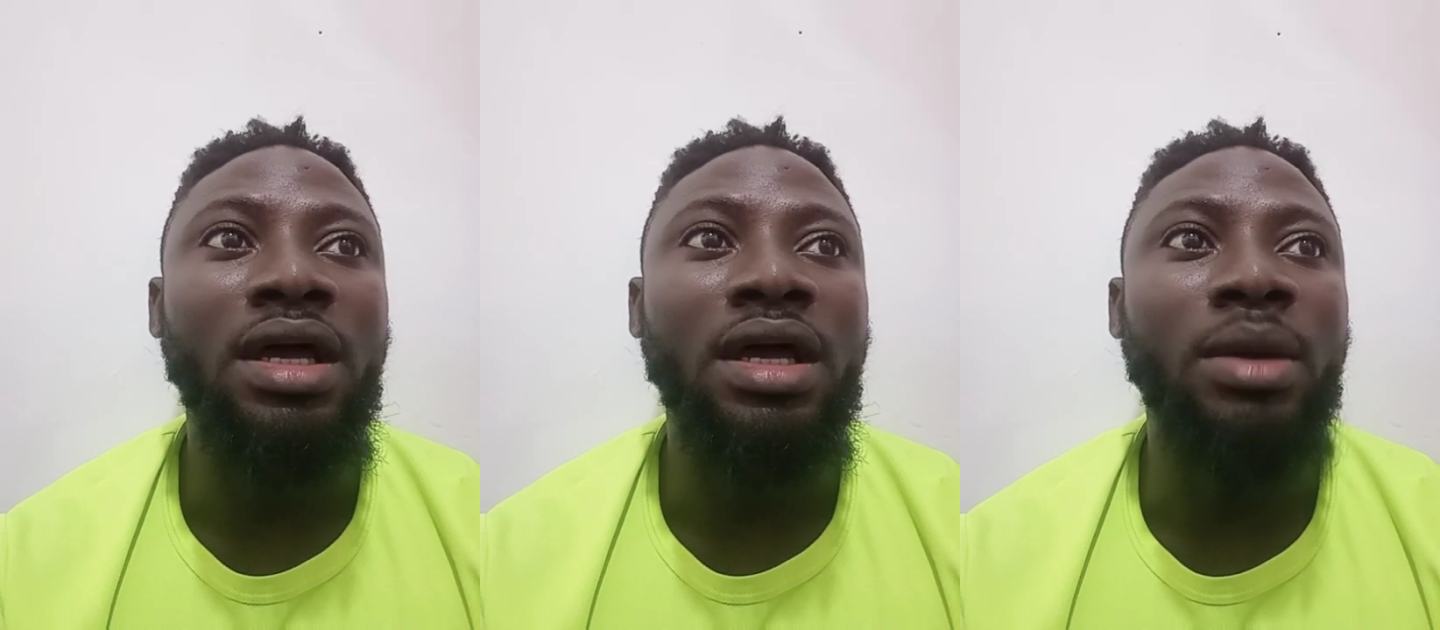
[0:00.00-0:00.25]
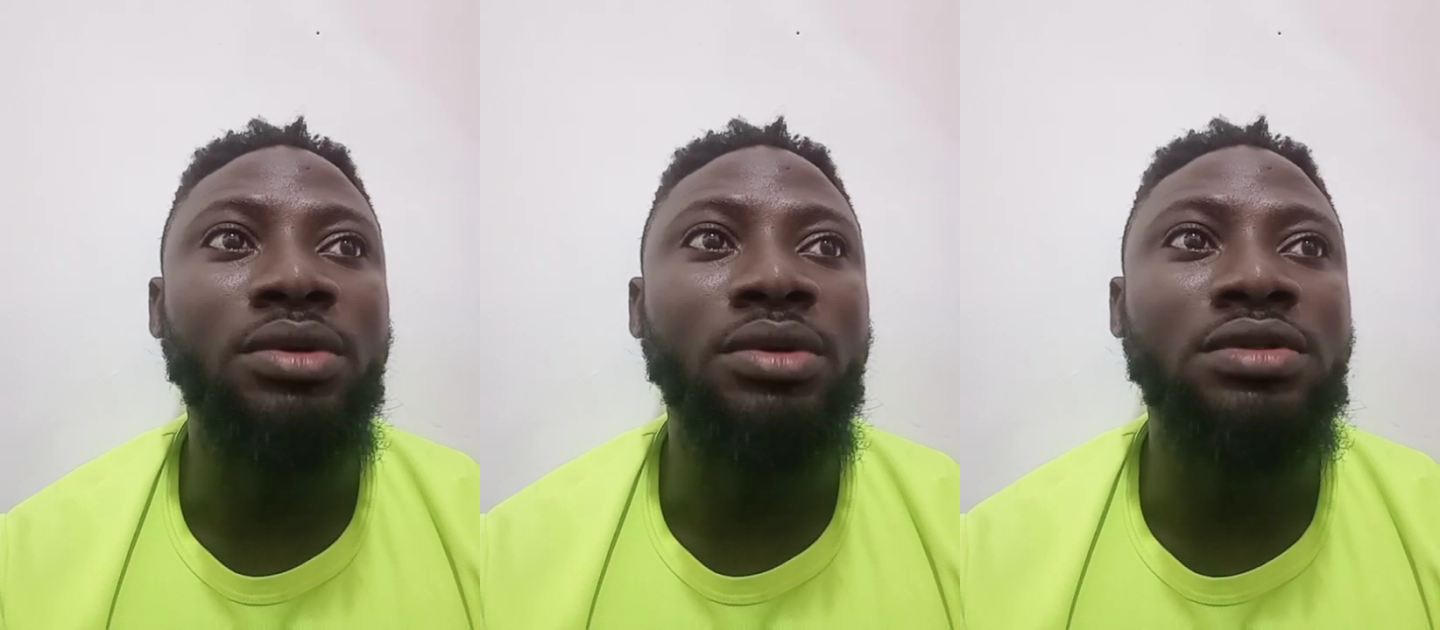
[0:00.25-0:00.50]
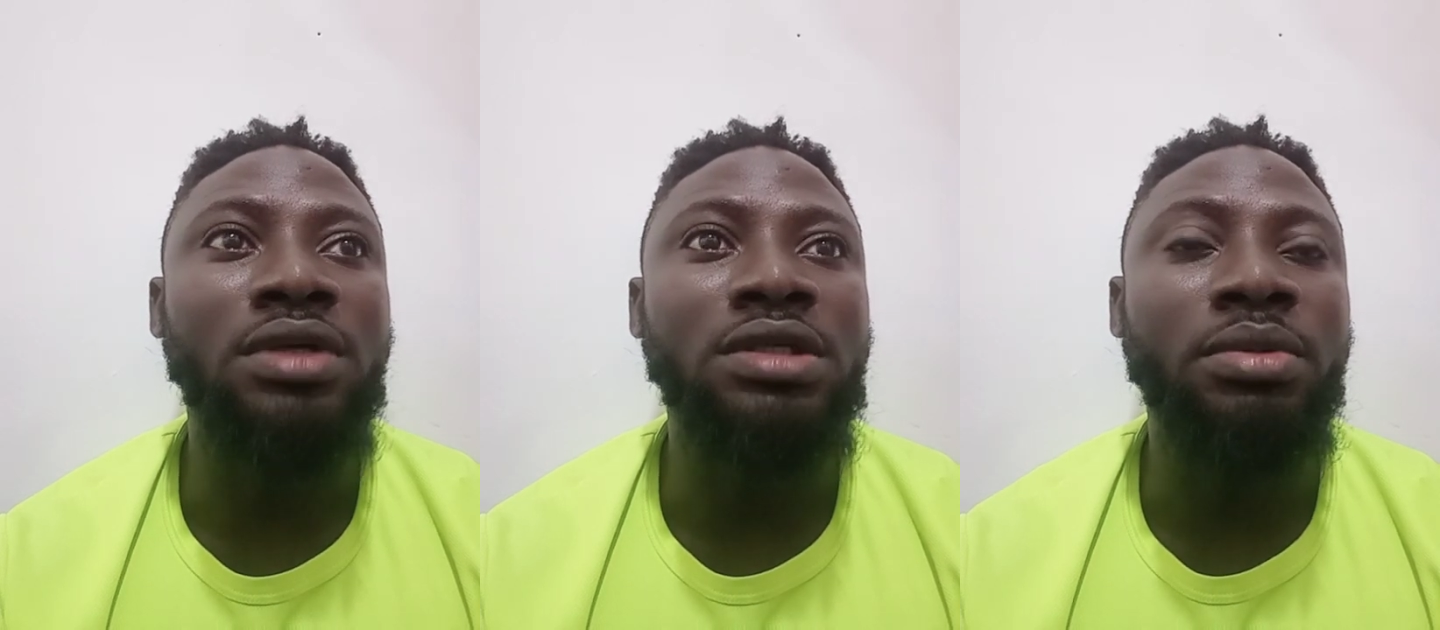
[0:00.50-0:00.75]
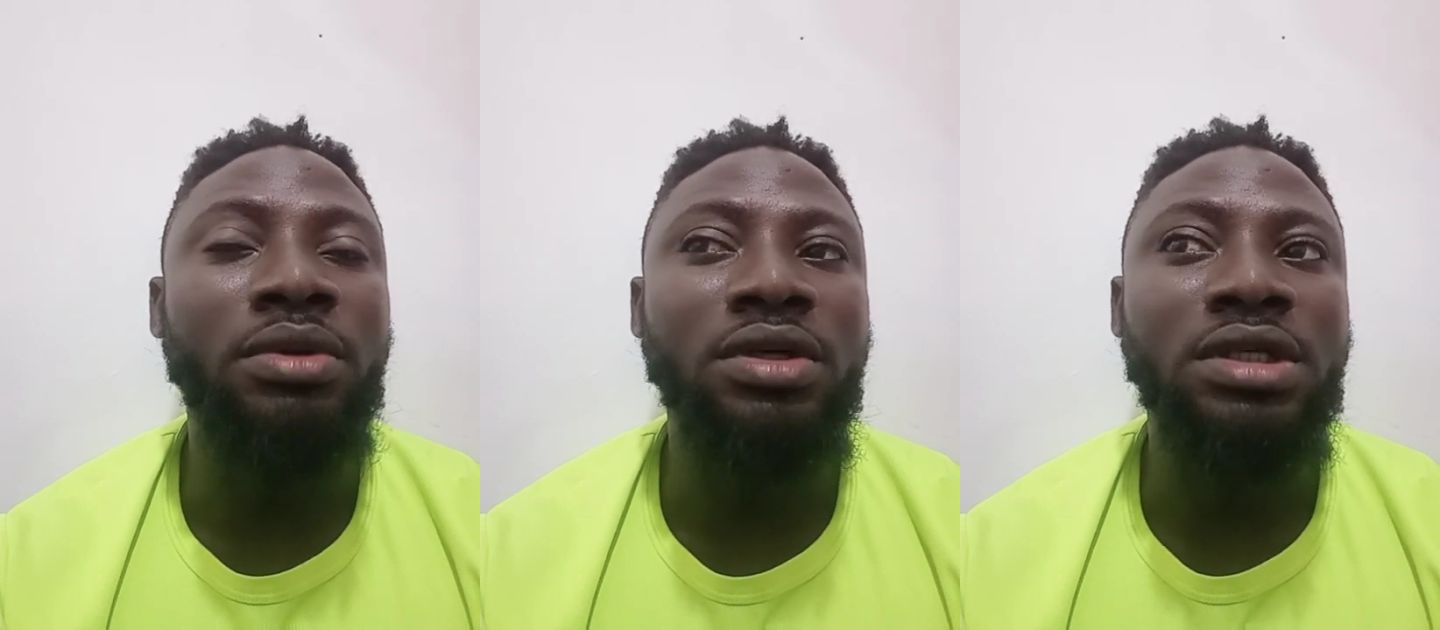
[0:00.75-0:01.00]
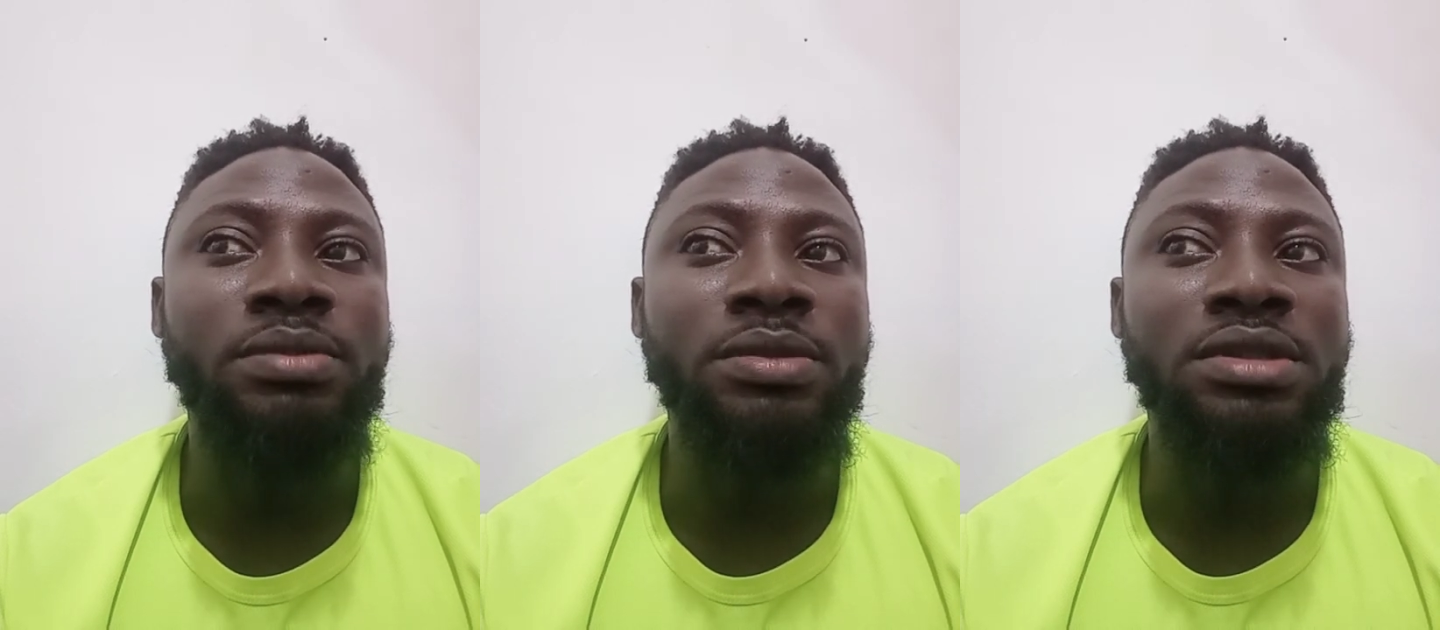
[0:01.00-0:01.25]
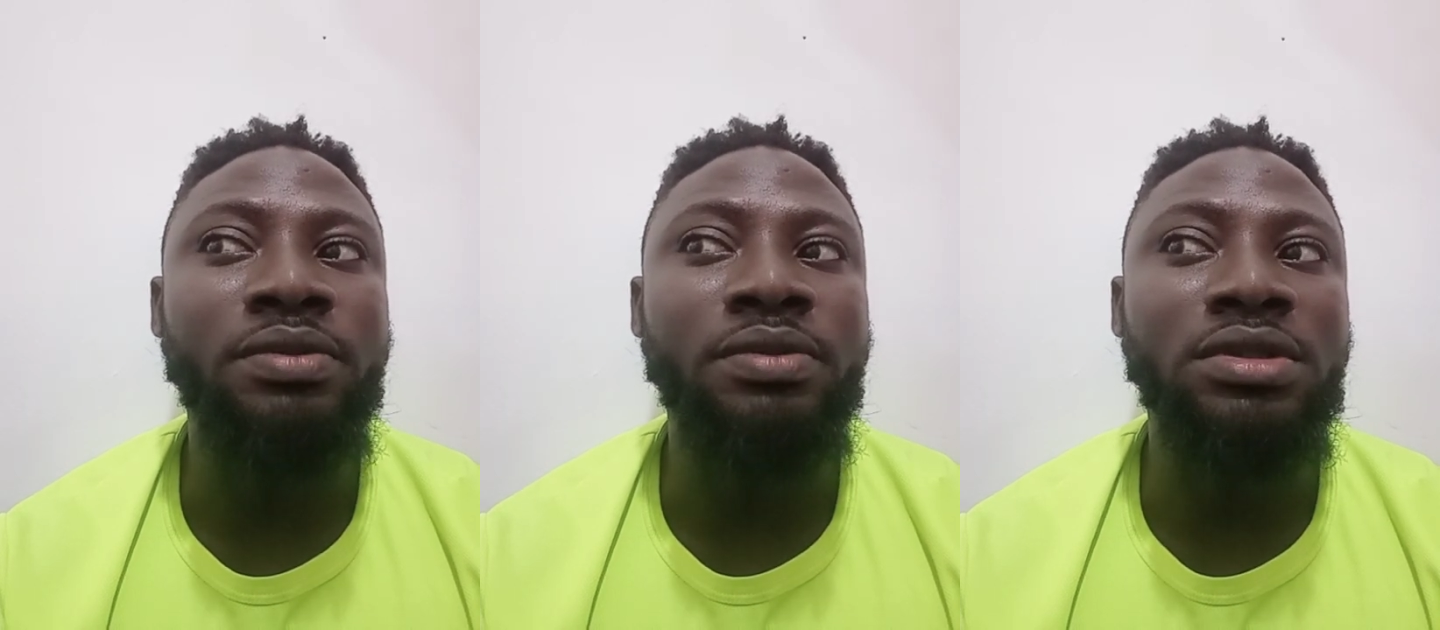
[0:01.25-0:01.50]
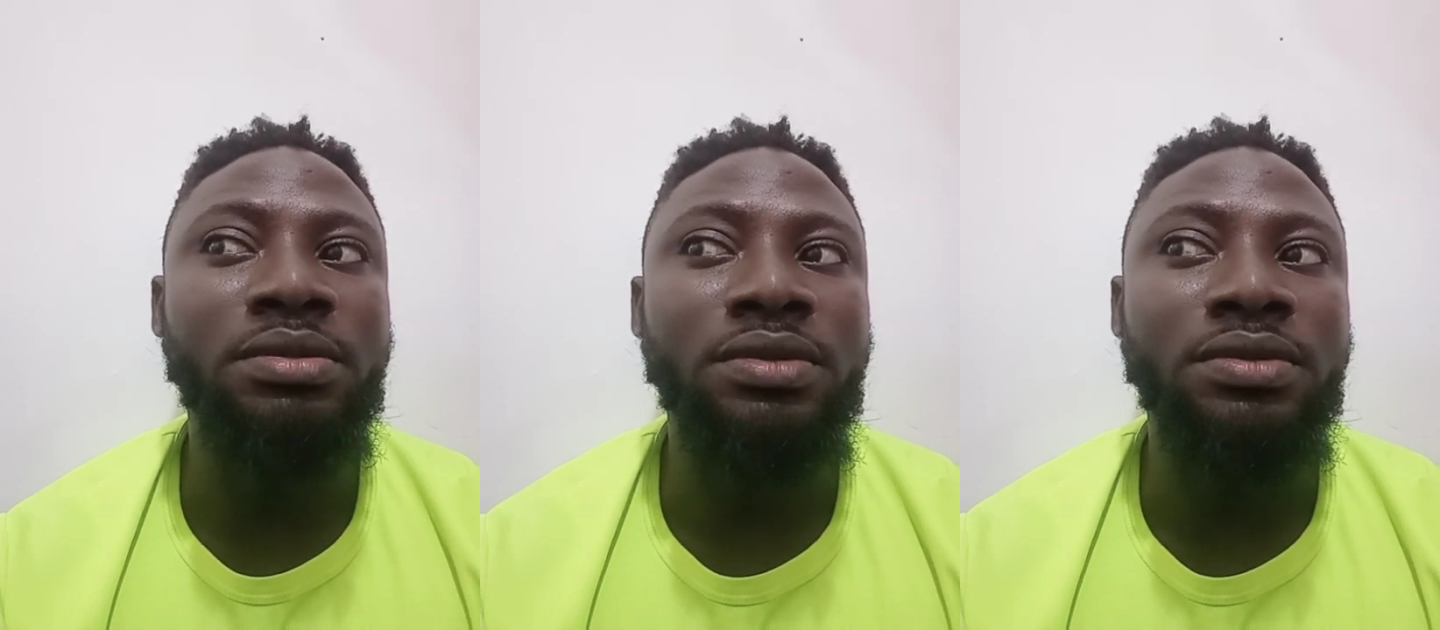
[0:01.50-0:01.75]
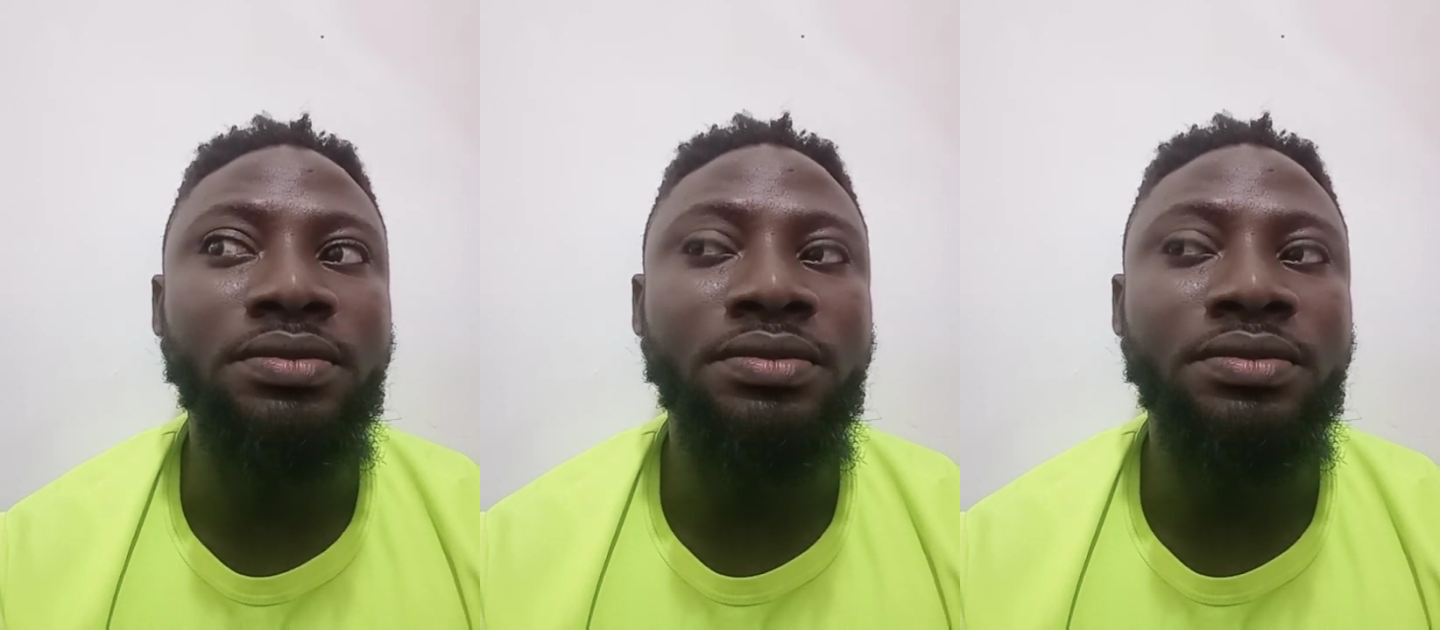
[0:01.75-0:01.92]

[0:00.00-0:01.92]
and I want to explore it as much as possible.